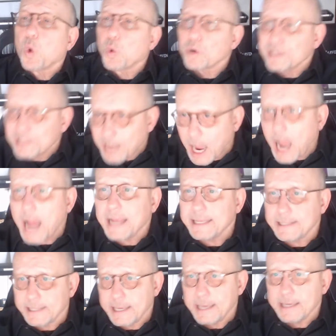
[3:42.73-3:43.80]
or
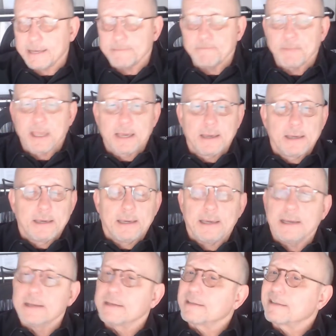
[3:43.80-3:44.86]
tithing
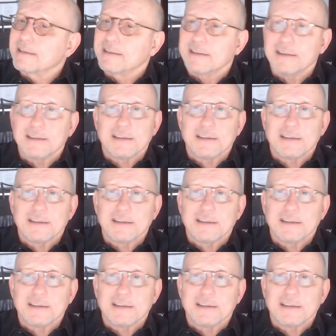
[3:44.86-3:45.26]
is